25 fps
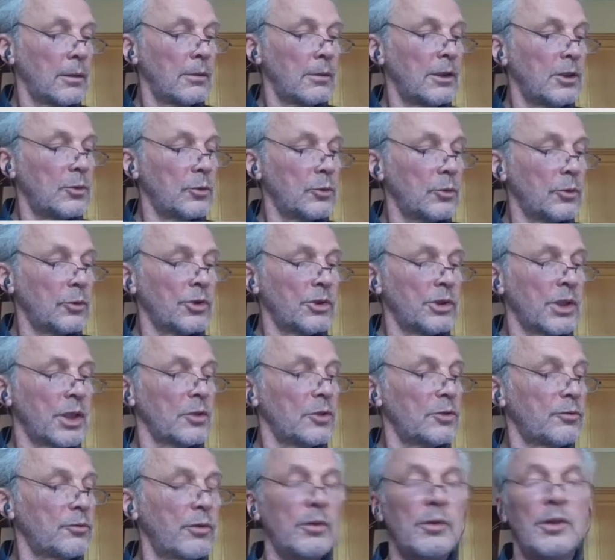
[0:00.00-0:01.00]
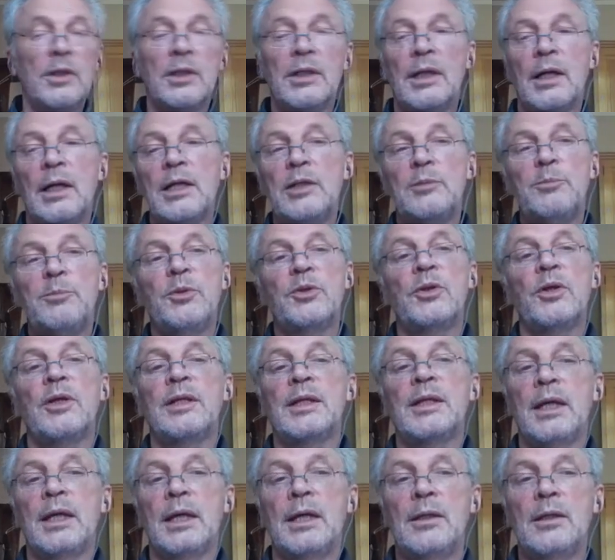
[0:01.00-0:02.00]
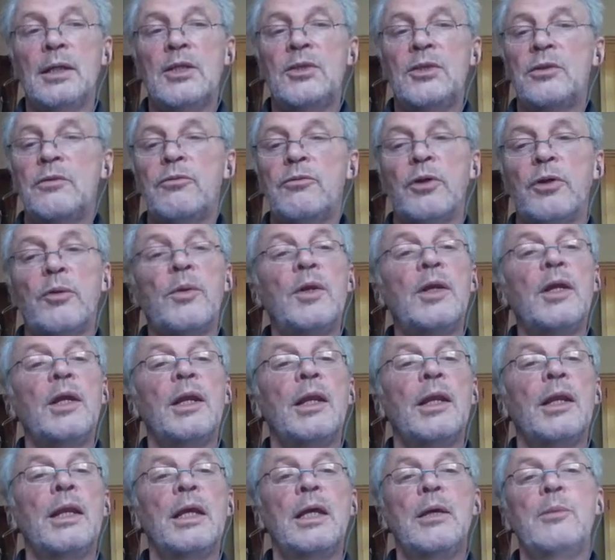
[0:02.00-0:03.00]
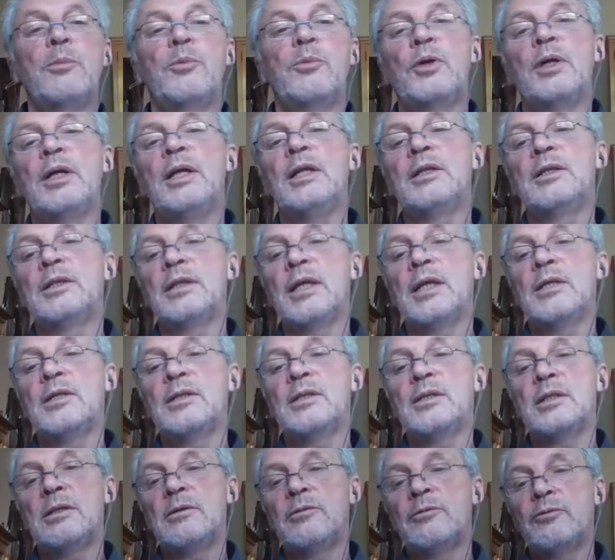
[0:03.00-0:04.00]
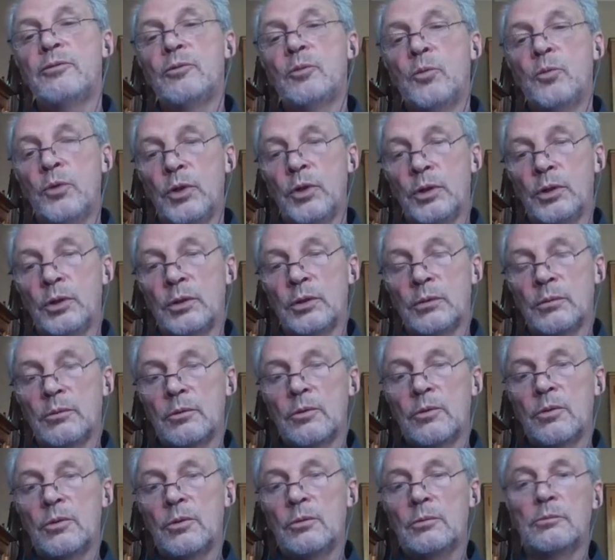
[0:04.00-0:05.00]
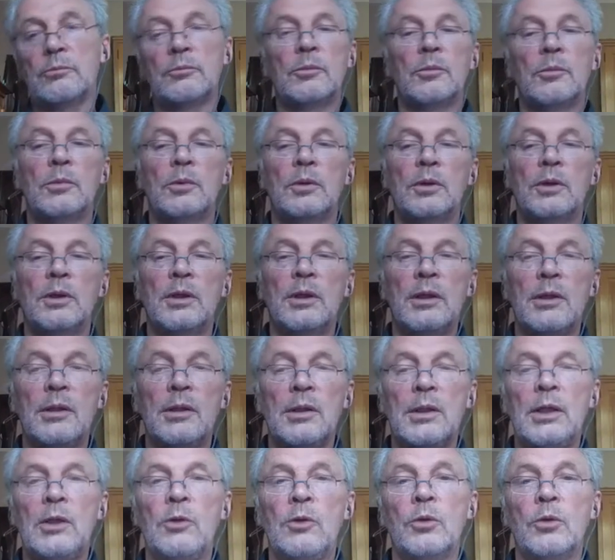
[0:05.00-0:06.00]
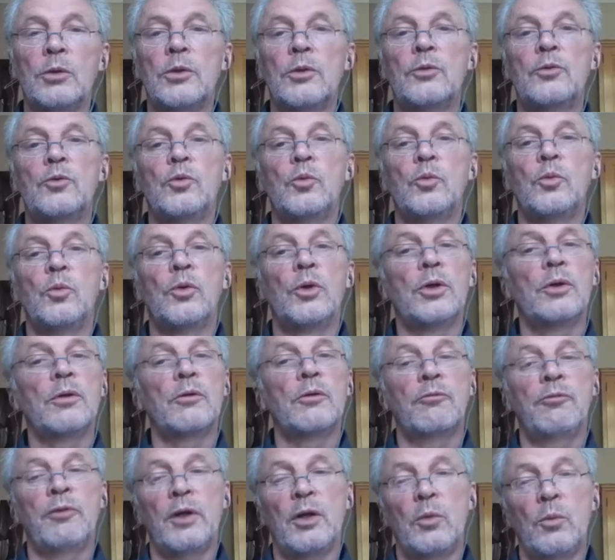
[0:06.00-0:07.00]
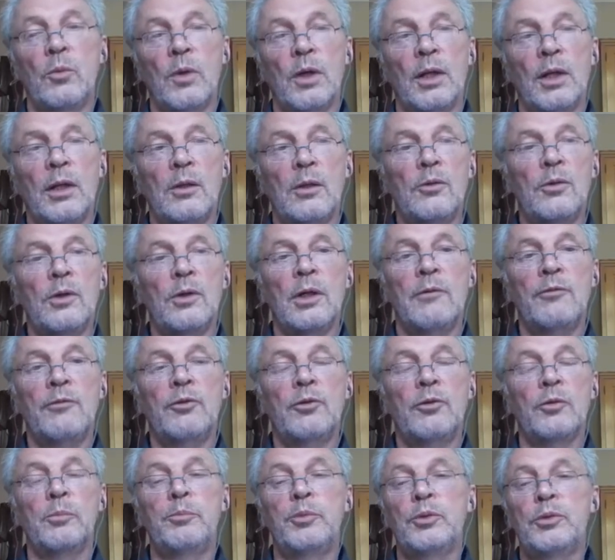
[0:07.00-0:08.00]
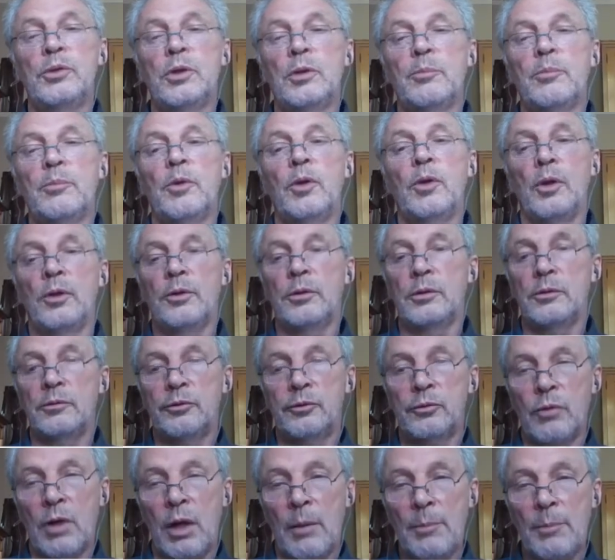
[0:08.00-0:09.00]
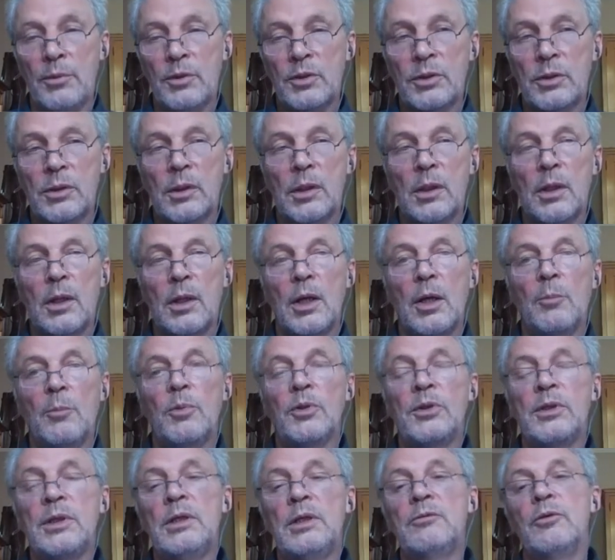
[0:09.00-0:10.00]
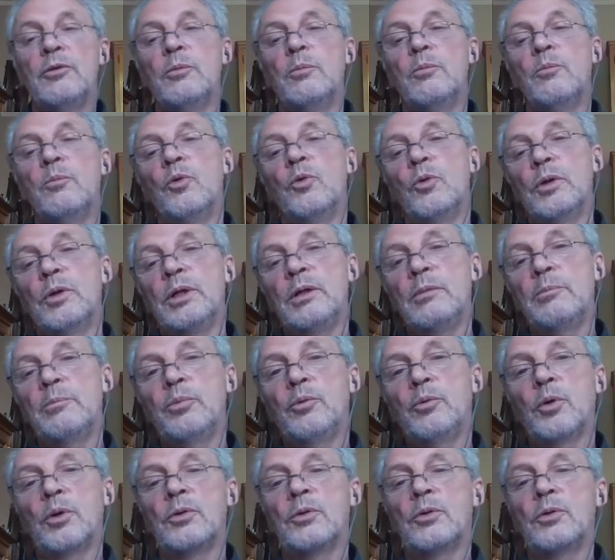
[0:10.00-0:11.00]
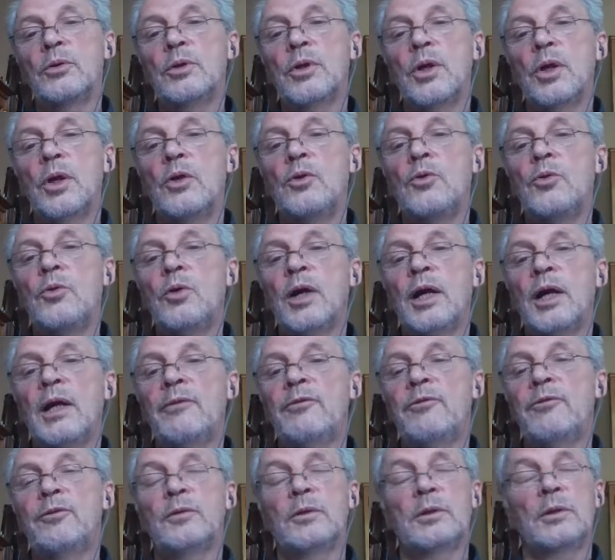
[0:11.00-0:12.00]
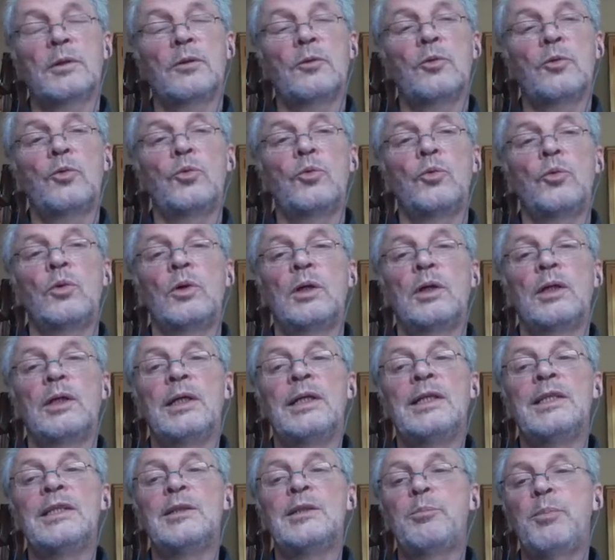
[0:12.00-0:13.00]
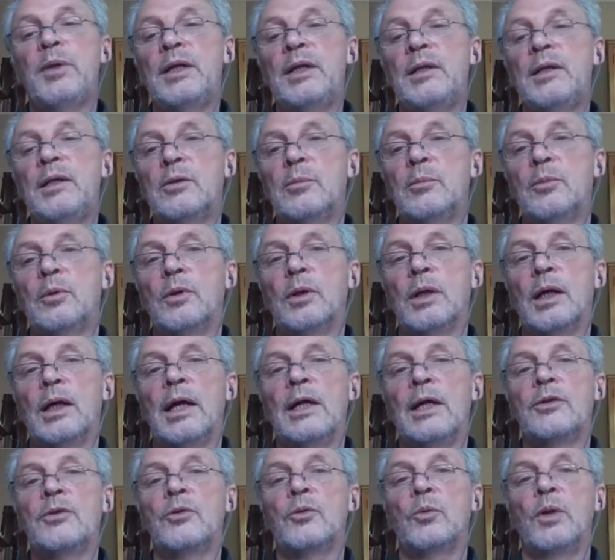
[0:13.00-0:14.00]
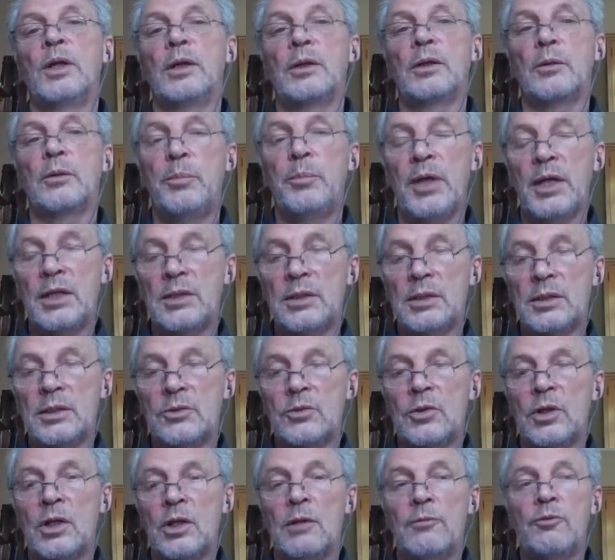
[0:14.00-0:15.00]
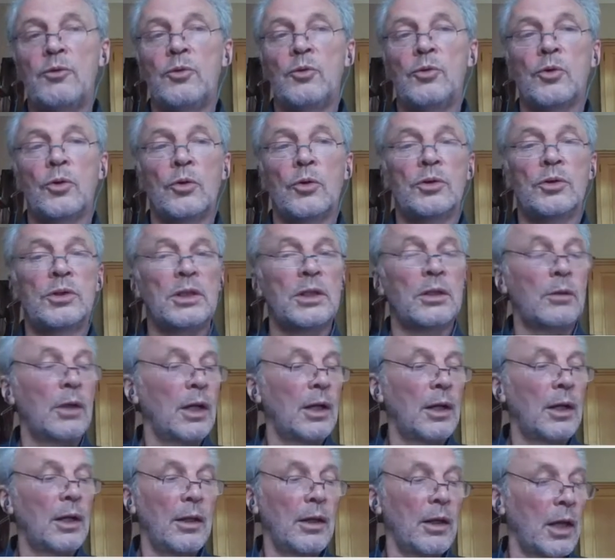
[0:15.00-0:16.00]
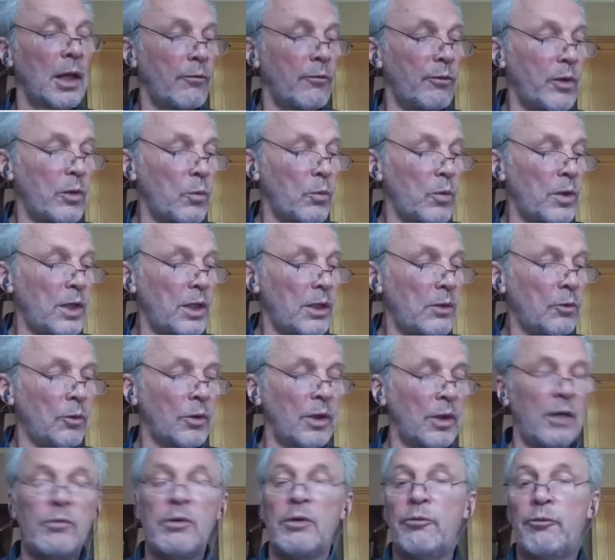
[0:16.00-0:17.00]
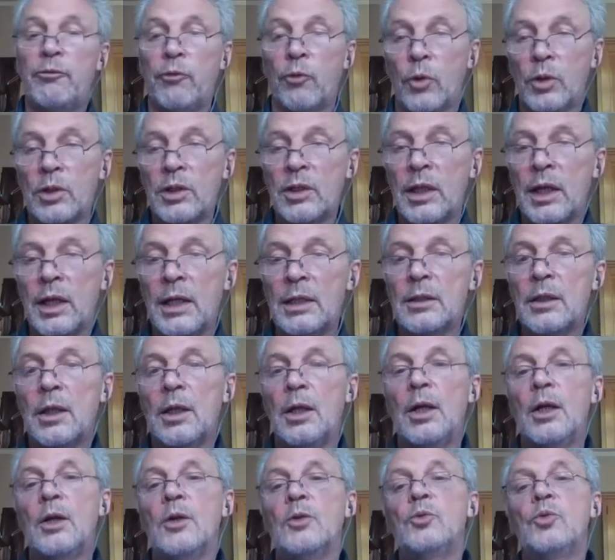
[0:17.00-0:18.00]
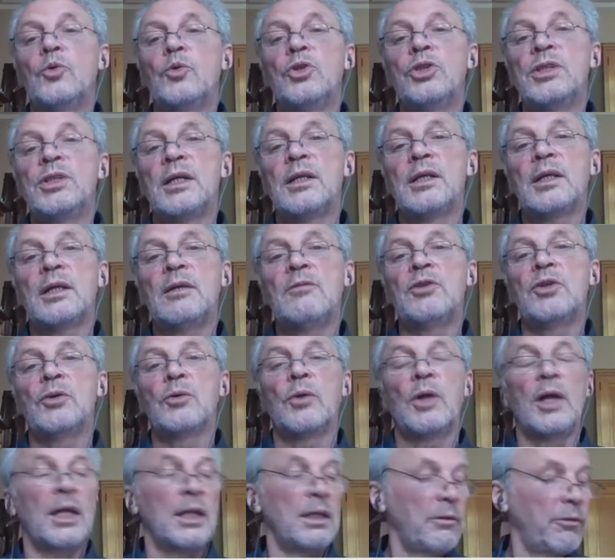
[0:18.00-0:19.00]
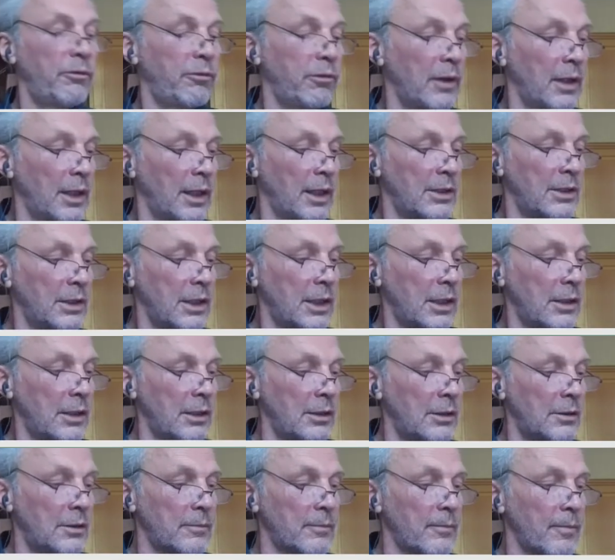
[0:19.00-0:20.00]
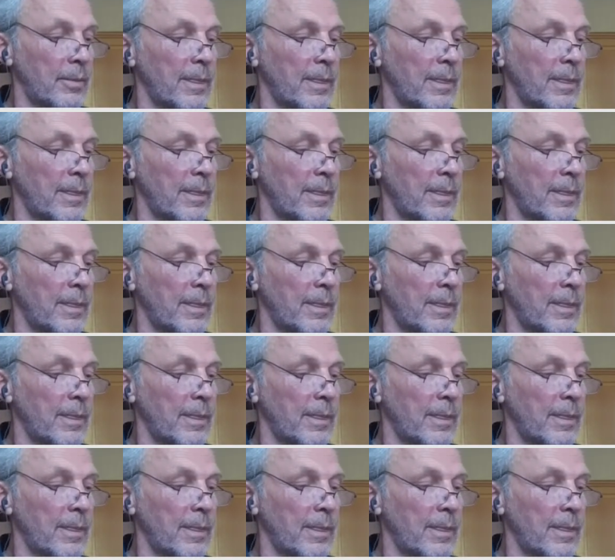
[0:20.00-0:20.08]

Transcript: This all sounds very nice, but again, it's a very labor-intensive work. In order to work very well, you have to put up a lot of traps, but even more important, you have to inspect them at a regular basis. You have to go there every week or every fortnight to check if there are any flies in it.